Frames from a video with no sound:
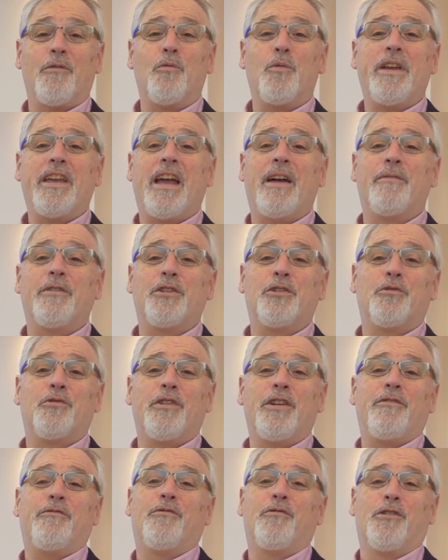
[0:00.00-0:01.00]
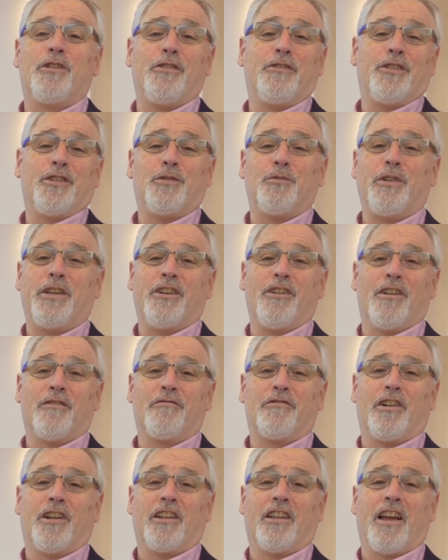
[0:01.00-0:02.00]
We have a treat for you this week on
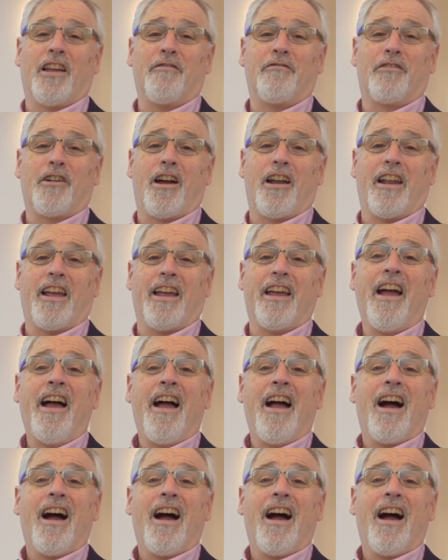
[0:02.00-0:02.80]
Frontline Friday.